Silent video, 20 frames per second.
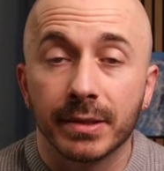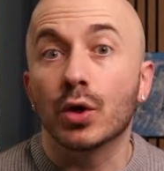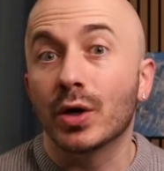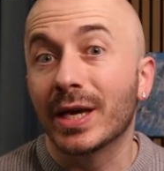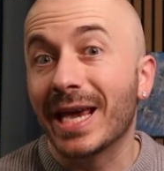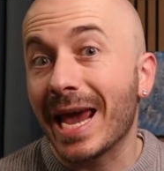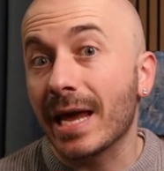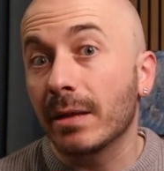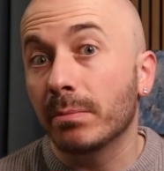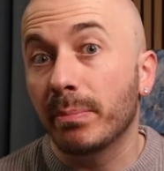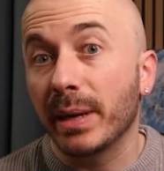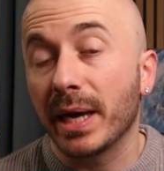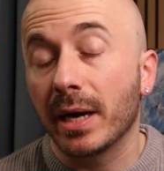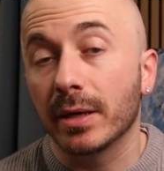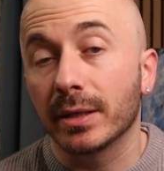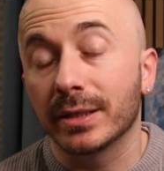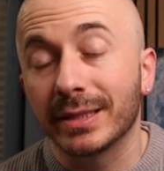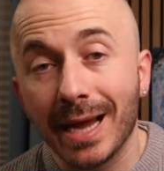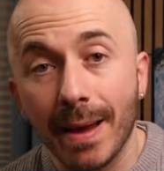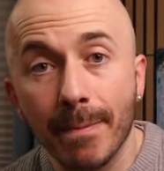You gain
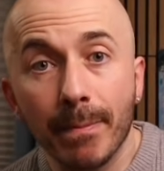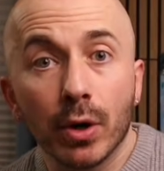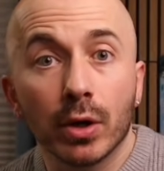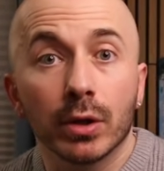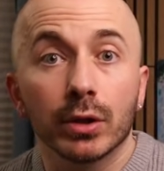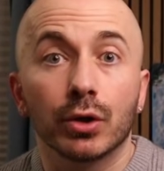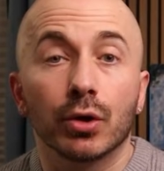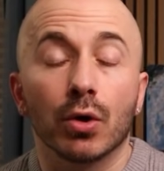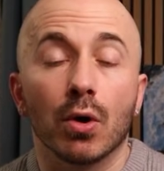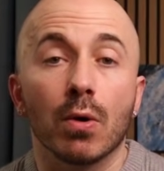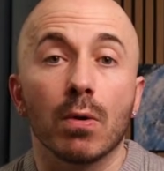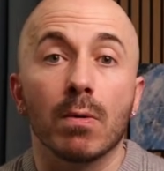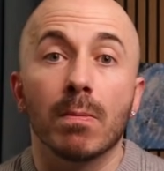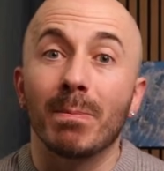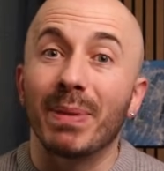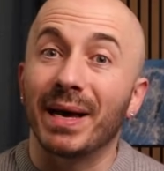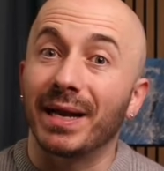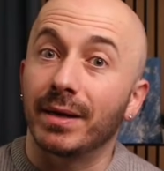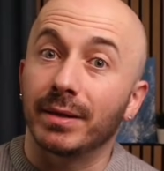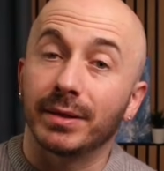better tempo control,
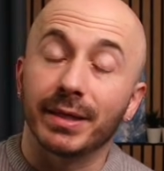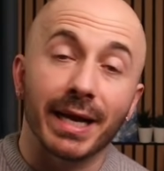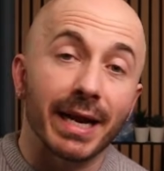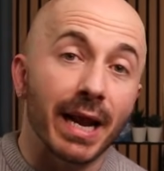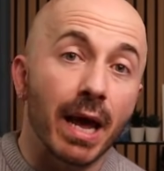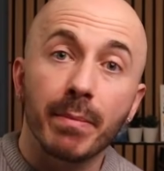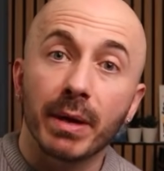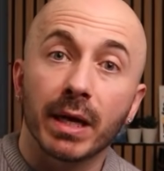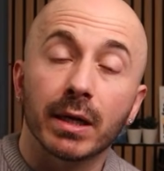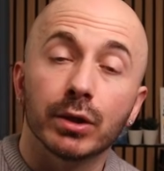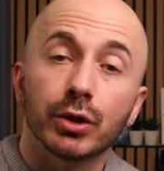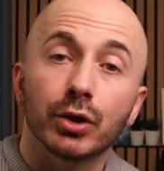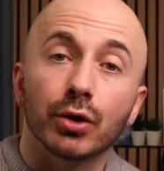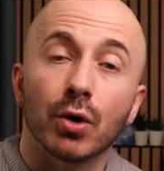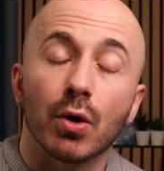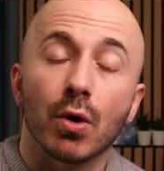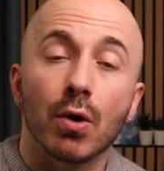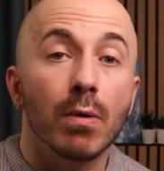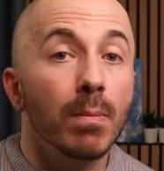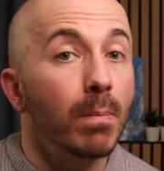better dynamic
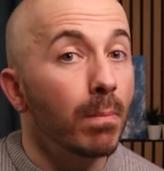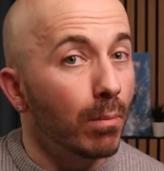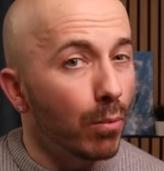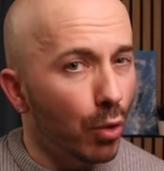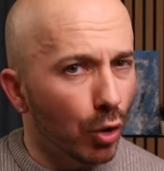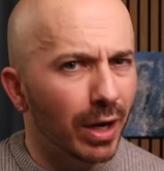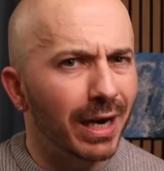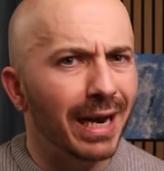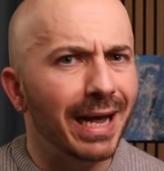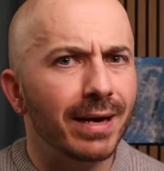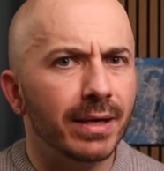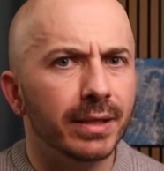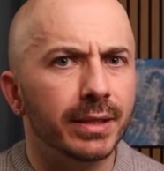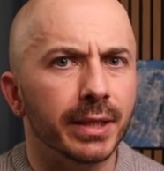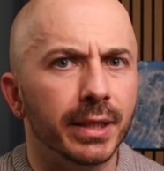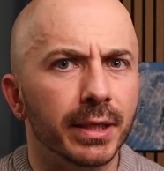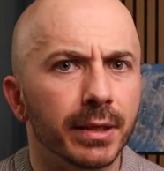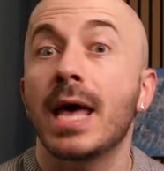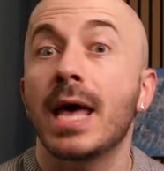control, more clarity.